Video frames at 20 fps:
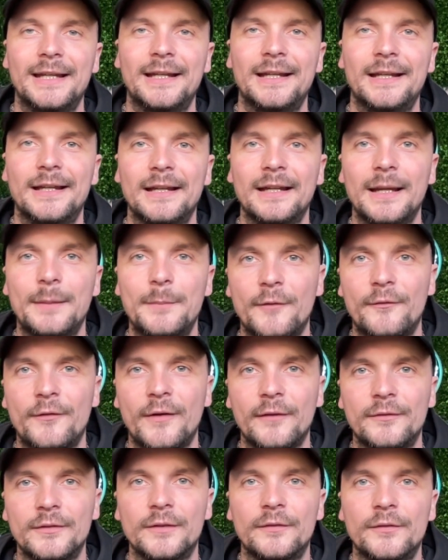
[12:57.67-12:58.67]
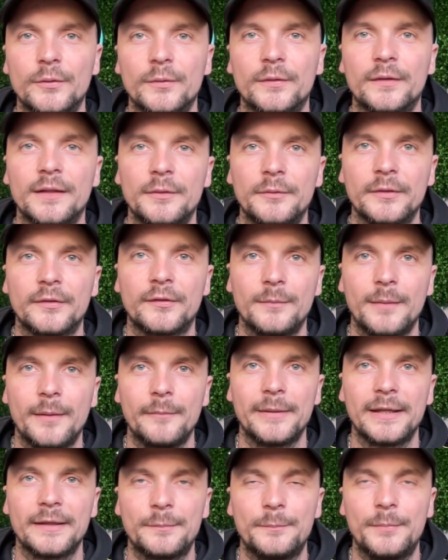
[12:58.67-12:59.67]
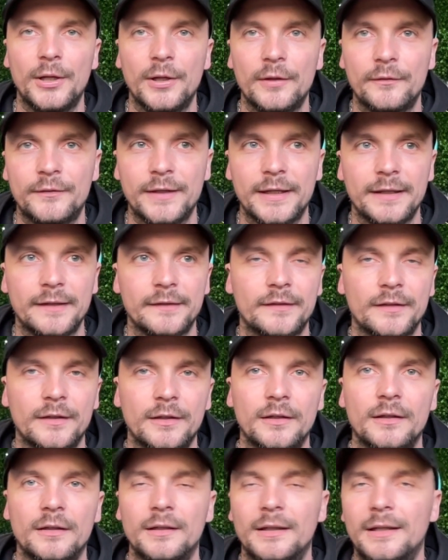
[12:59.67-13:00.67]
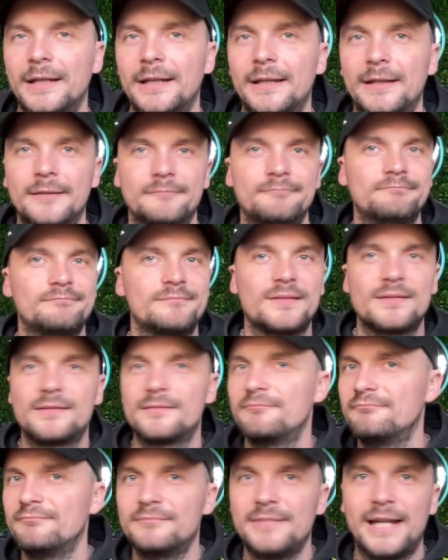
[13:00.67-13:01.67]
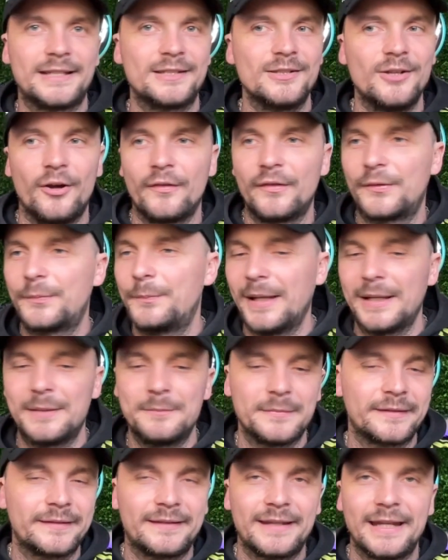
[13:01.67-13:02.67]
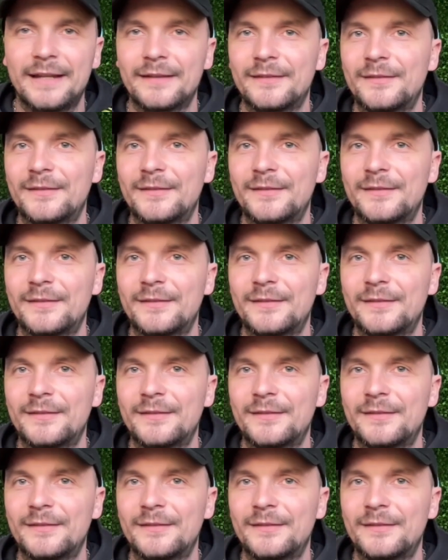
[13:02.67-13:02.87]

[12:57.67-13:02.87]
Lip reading: I'm off out for a few slurries for my mate's birthday, so ignore the spelling mistakes